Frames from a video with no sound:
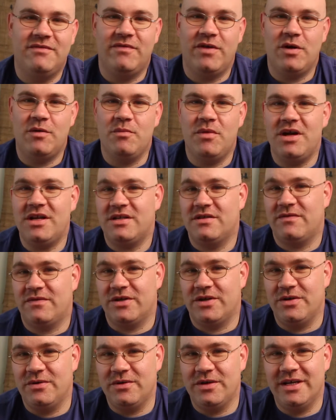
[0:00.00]
you very much for
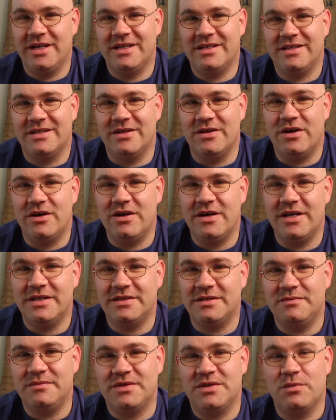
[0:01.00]
tuning into
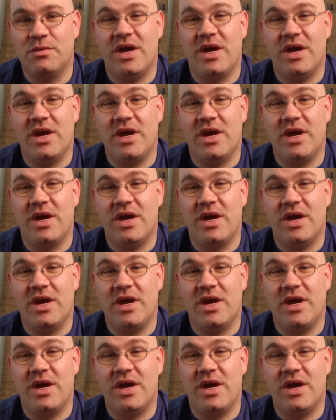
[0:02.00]
Nerdisms.